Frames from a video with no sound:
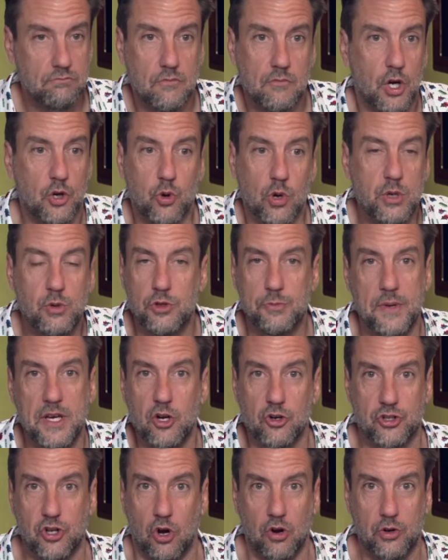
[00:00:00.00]
Agree with me
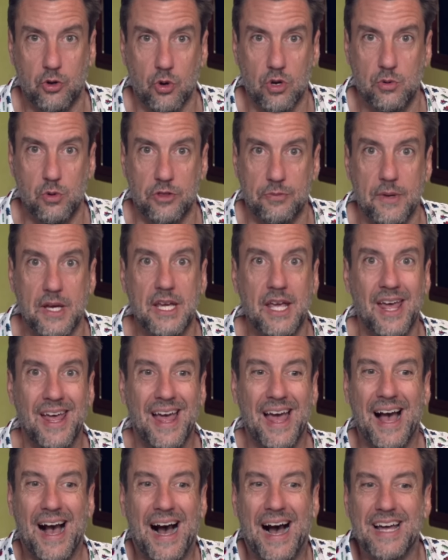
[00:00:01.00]
or don't agree with me.
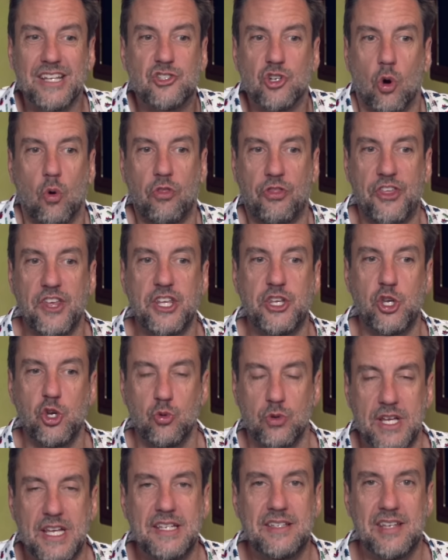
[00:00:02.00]
I don't think you
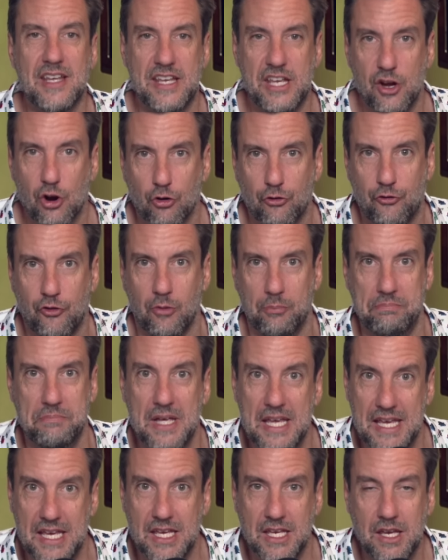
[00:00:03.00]
need to hear from
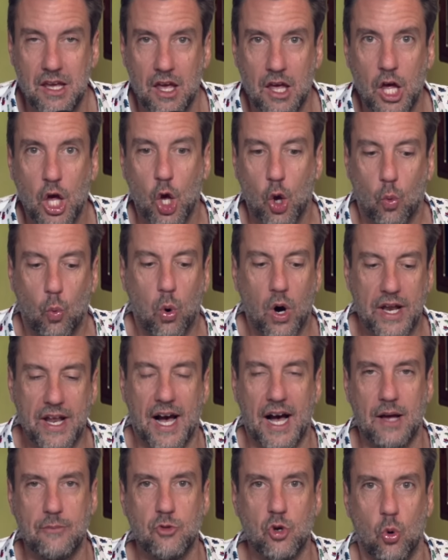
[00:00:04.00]
me what
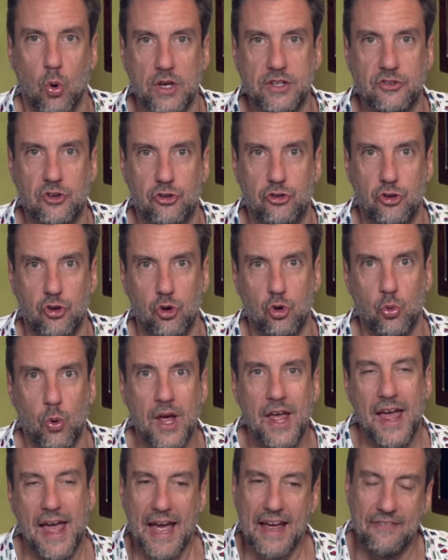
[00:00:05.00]
I'm going to do,
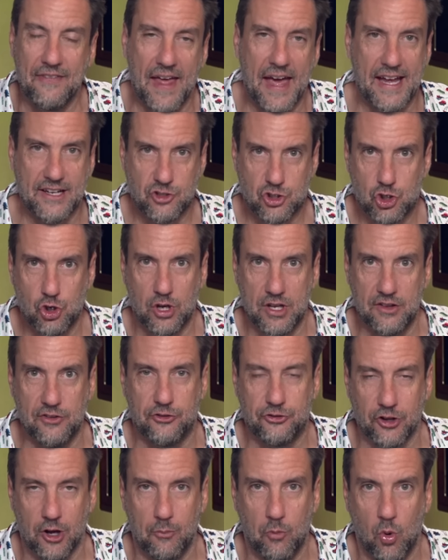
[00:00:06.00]
and that should in
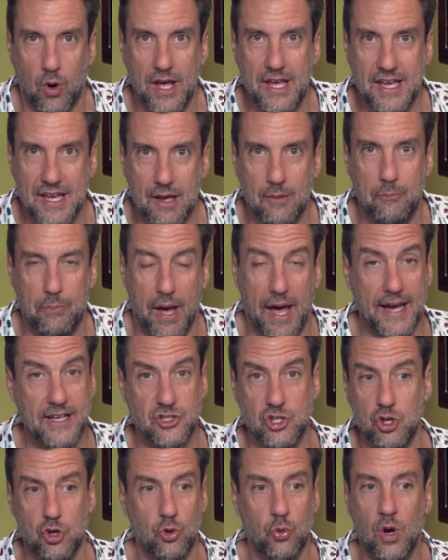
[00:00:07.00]
some way impact
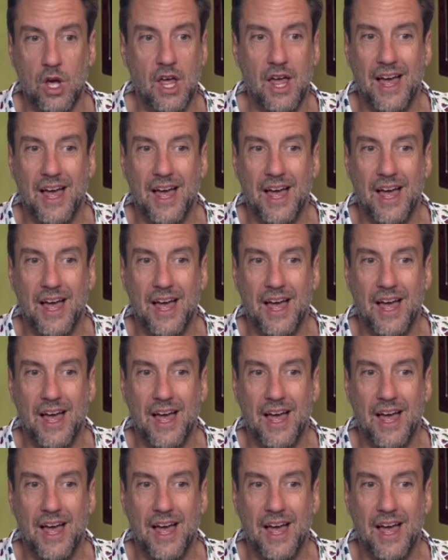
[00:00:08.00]
you.